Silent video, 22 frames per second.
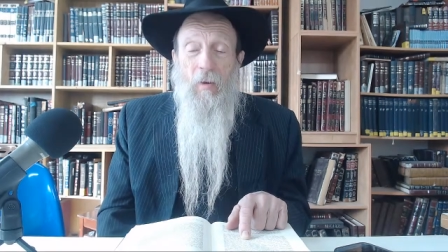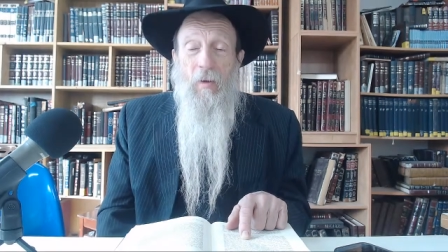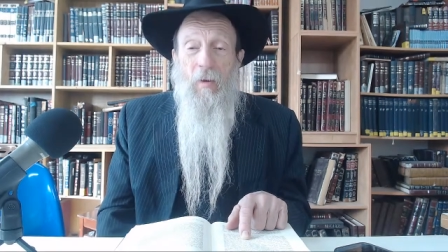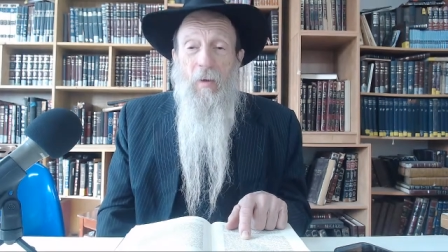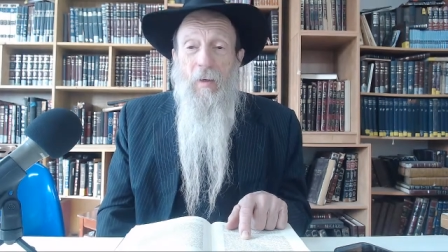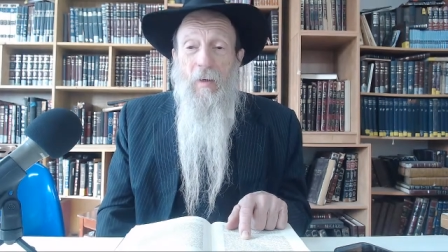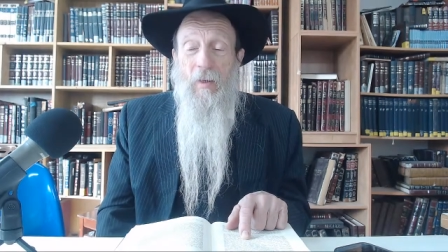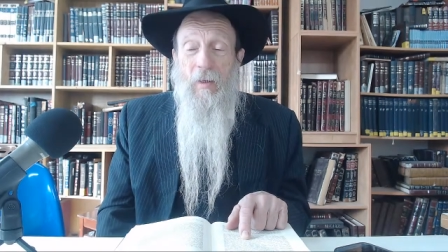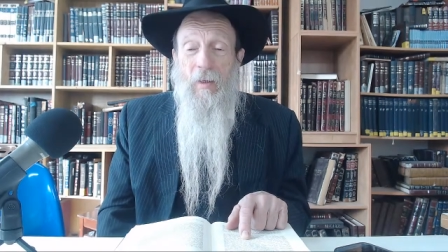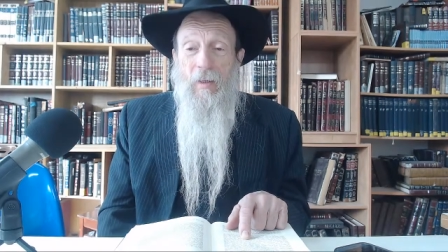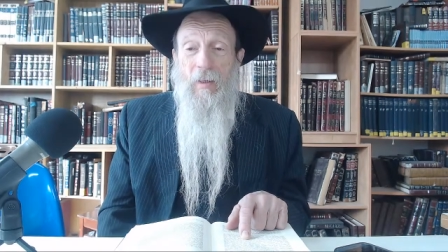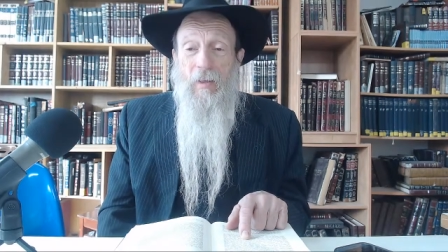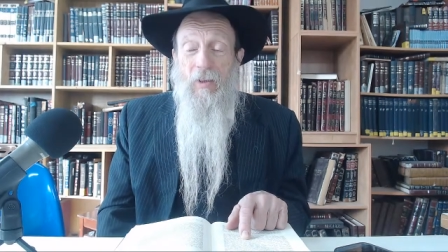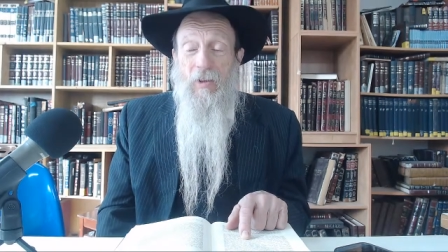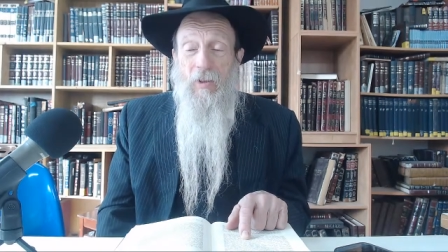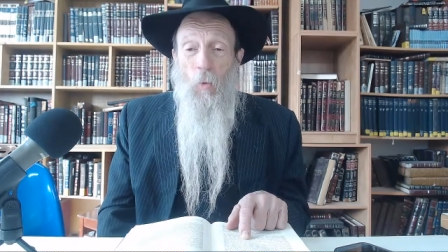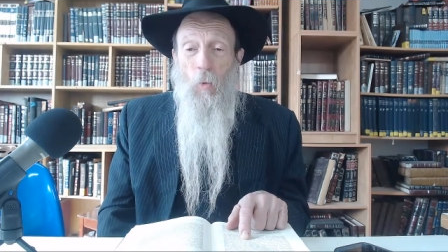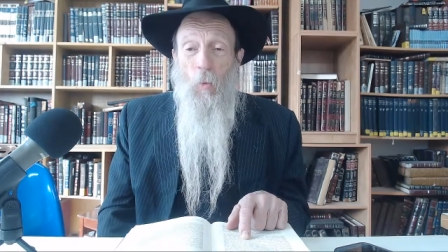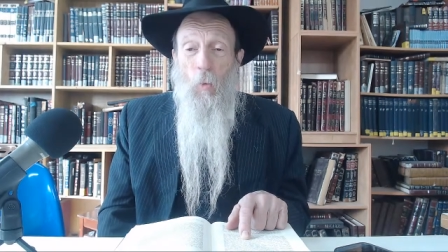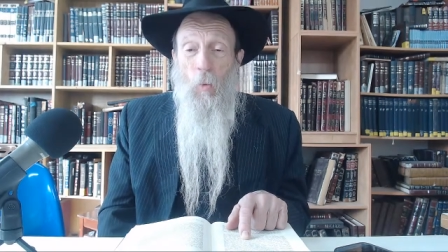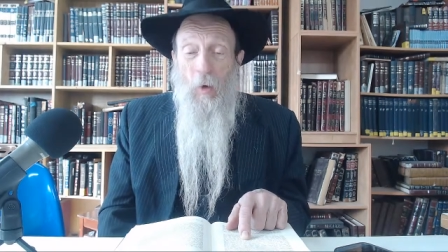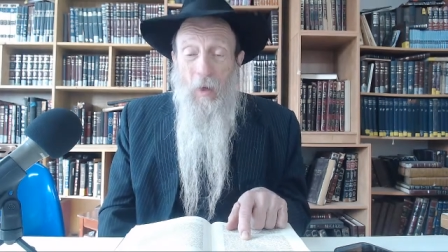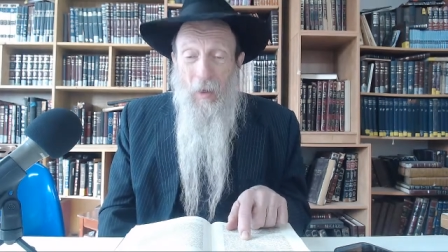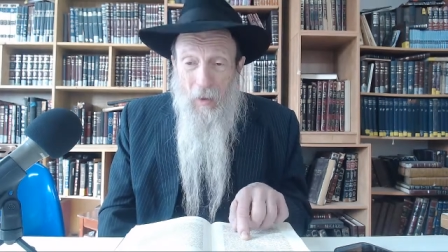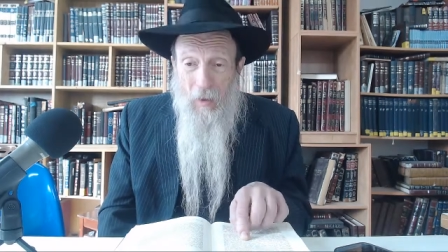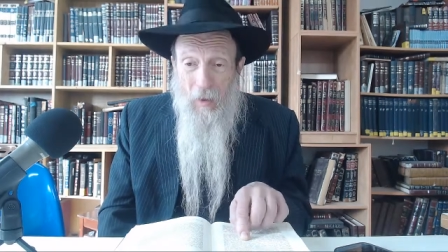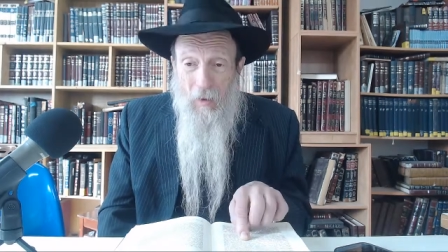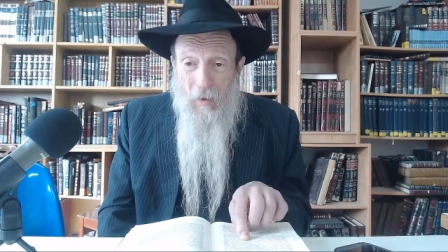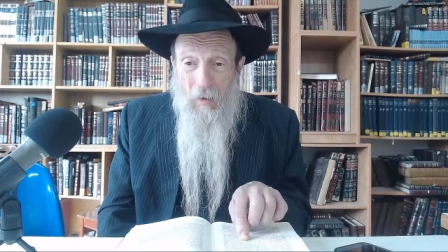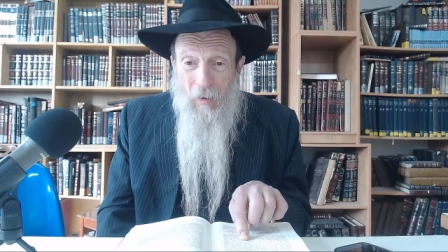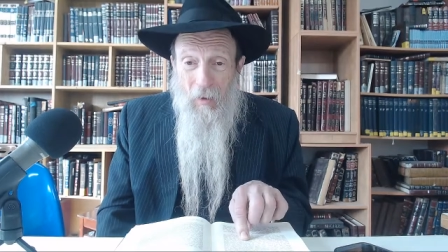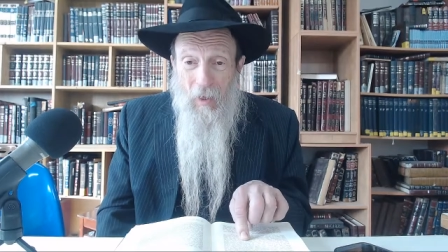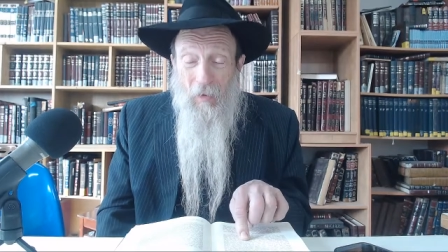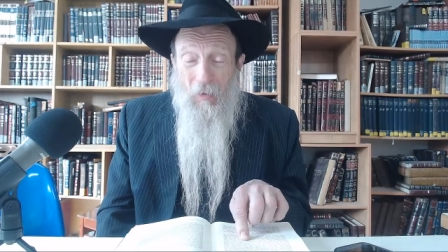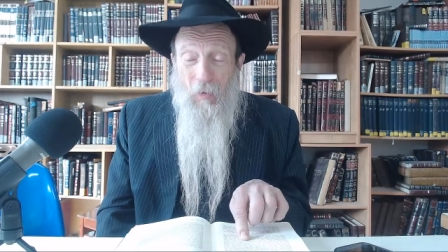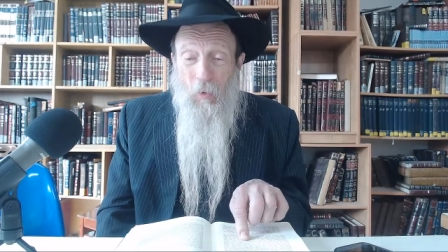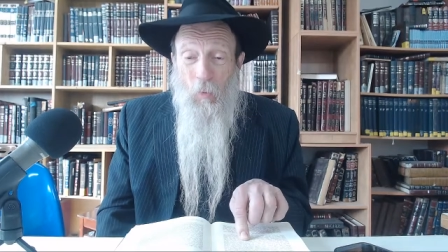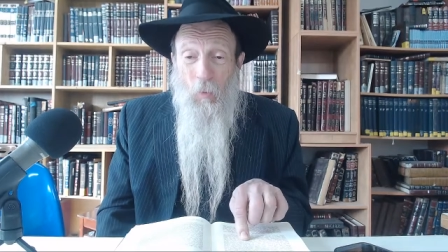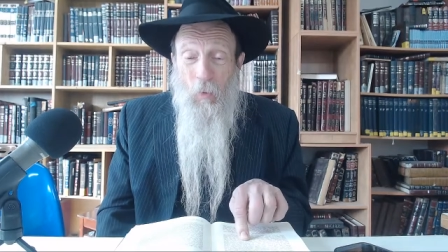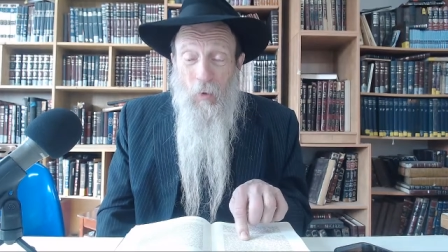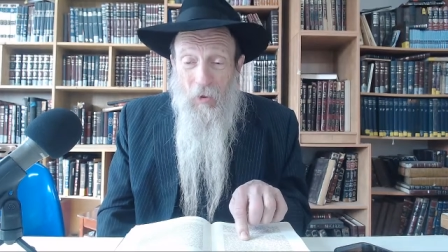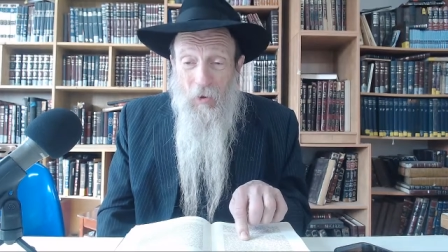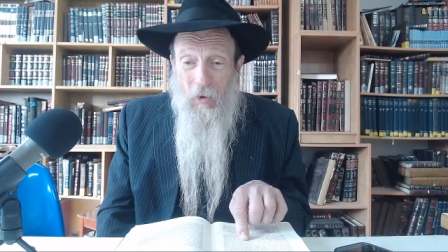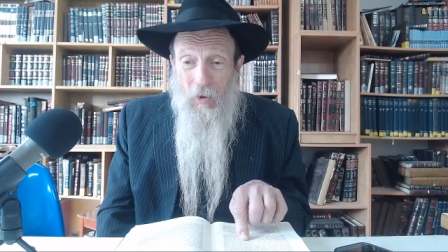is the will and the
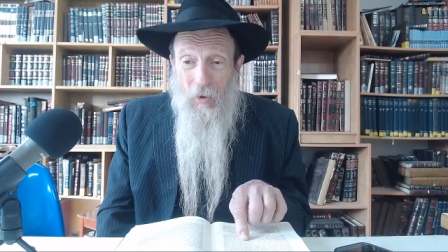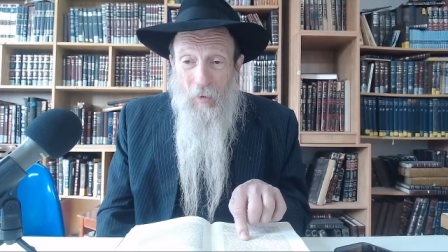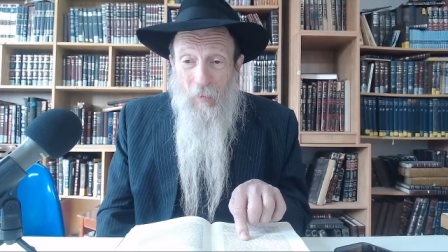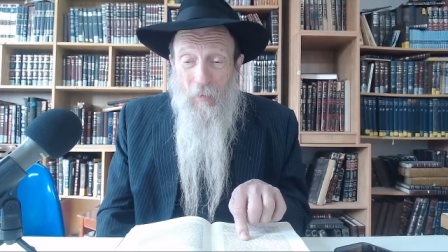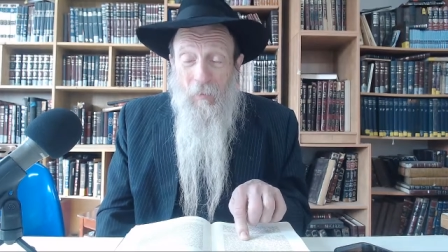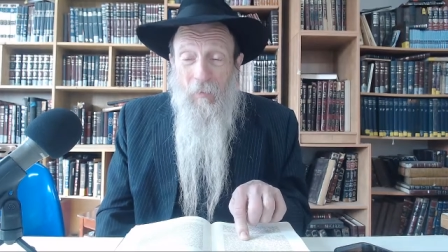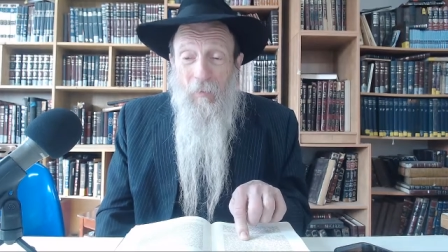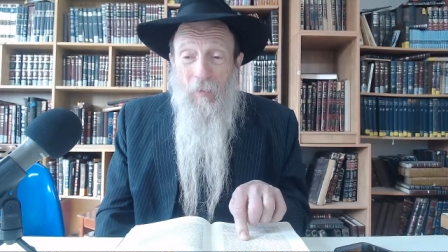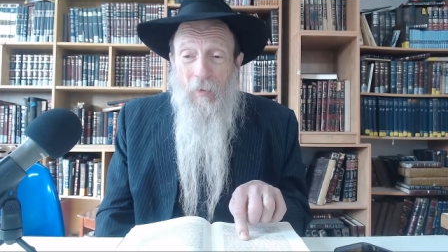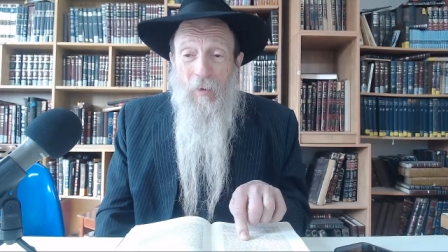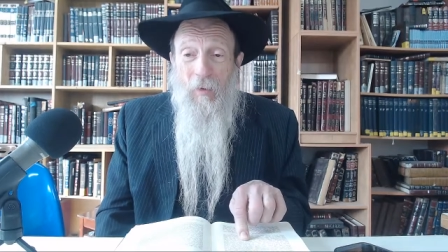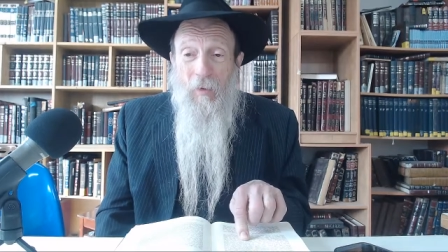wisdom